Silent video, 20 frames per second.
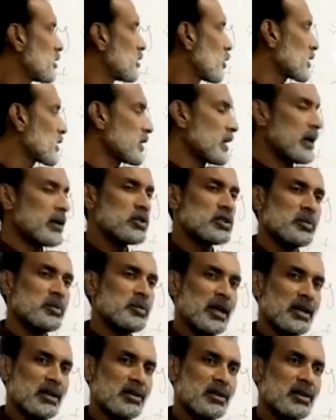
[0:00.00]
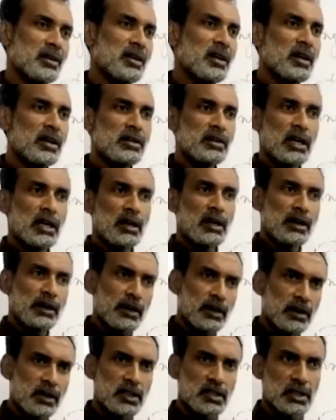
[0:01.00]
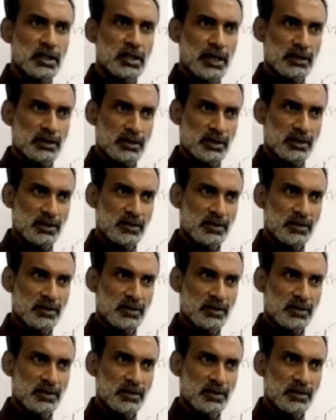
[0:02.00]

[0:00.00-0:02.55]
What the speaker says: look at the arrangement. They are a little distant.